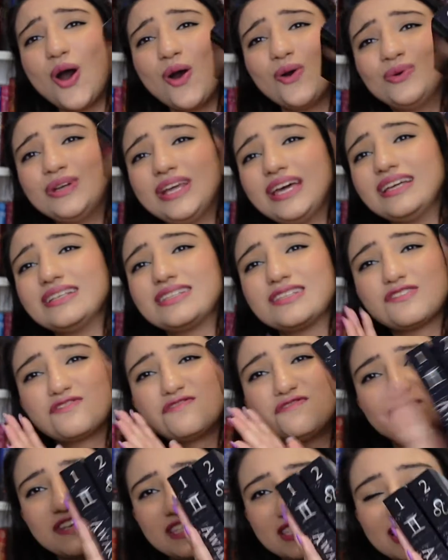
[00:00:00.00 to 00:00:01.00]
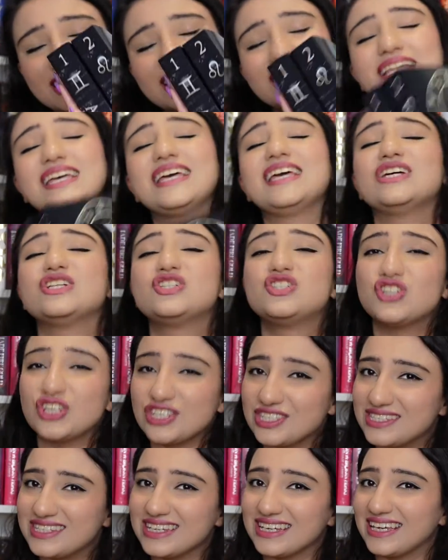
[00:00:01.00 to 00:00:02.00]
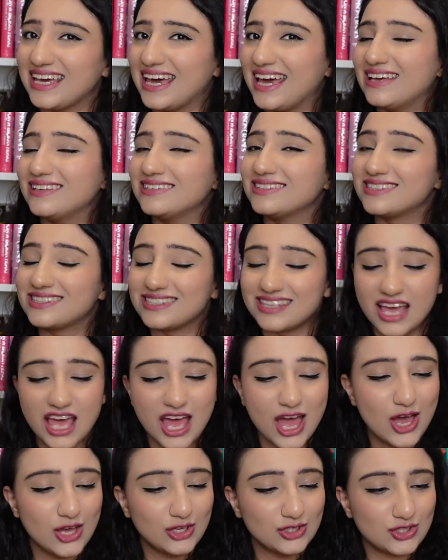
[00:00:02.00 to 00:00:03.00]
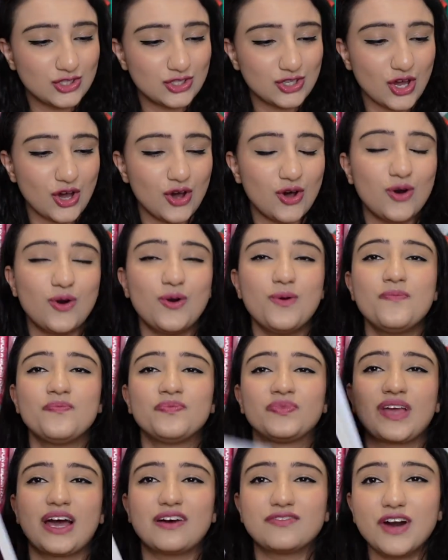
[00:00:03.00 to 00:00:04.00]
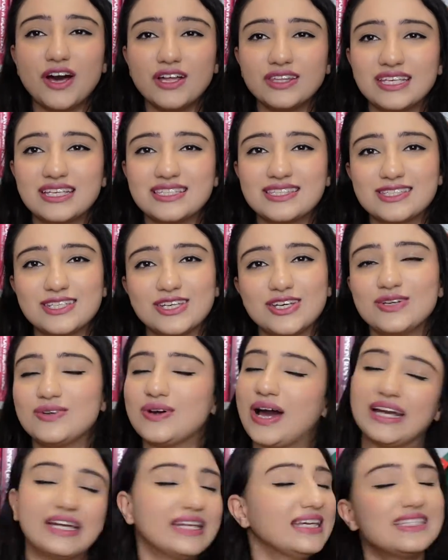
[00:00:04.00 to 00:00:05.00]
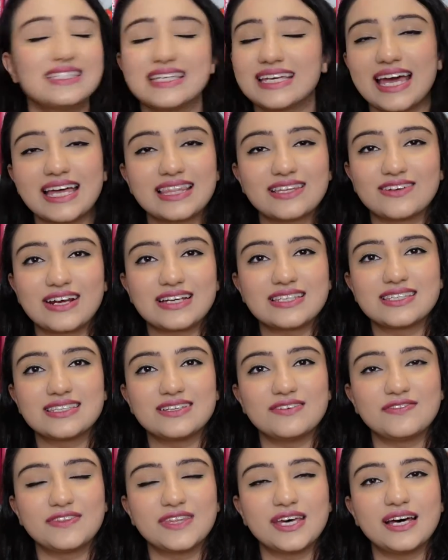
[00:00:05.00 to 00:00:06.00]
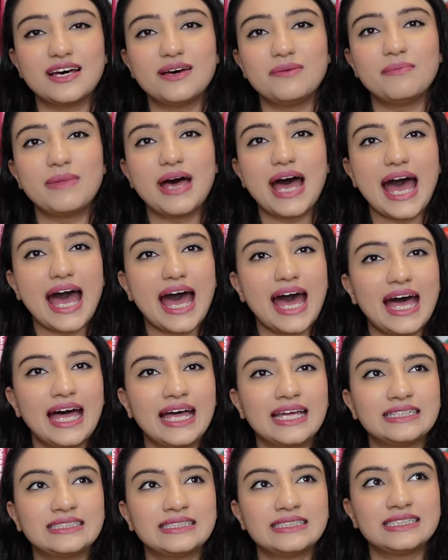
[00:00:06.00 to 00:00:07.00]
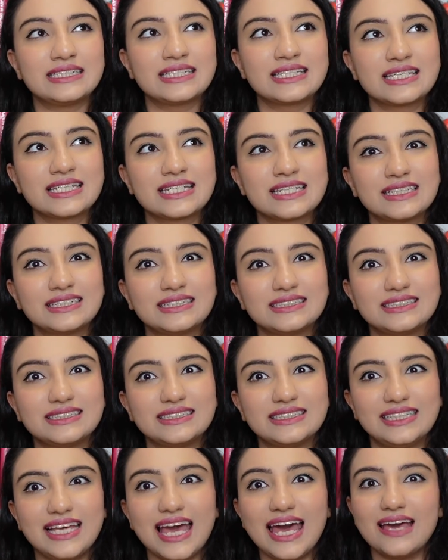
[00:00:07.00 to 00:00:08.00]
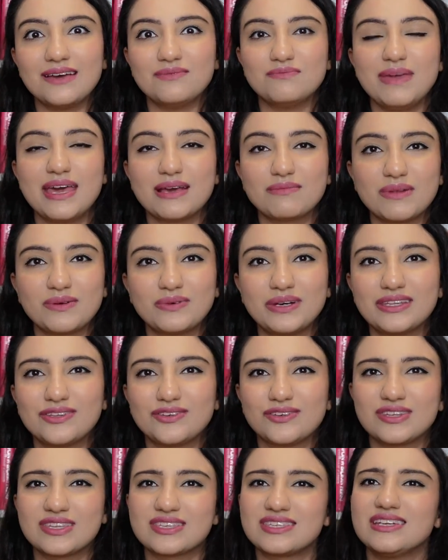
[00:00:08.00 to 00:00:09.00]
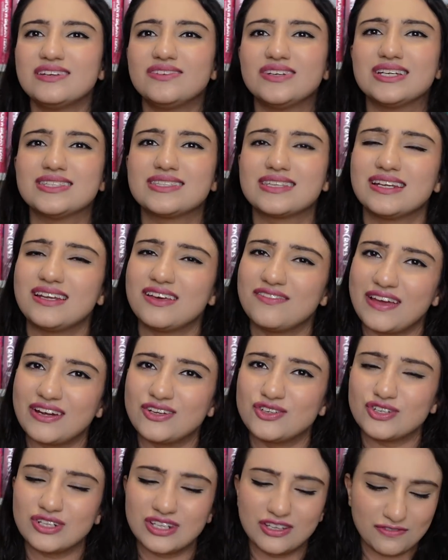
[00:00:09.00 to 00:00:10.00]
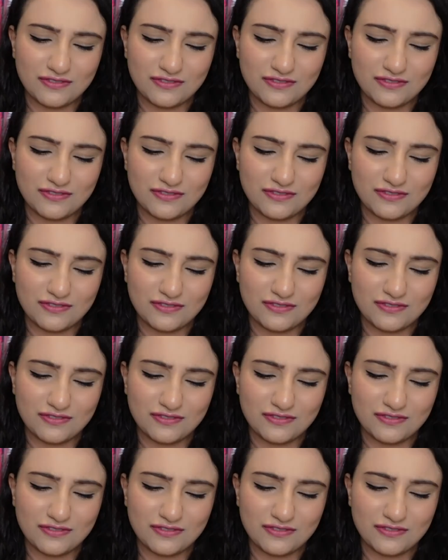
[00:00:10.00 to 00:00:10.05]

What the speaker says: own it physically just in case. So I've got these 2, I need to get the rest of them, and yeah, make my way through the series and eventually